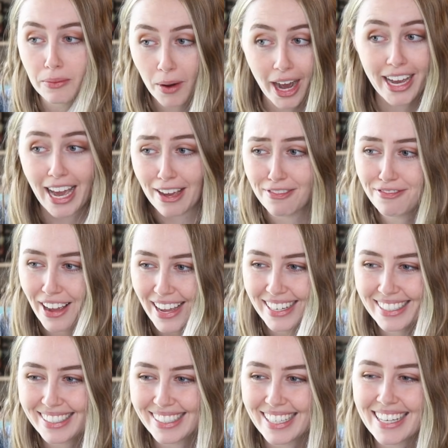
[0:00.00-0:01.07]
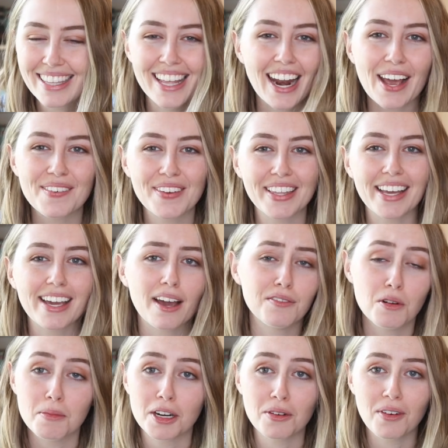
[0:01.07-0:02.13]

YA fantasy that I feel like everybody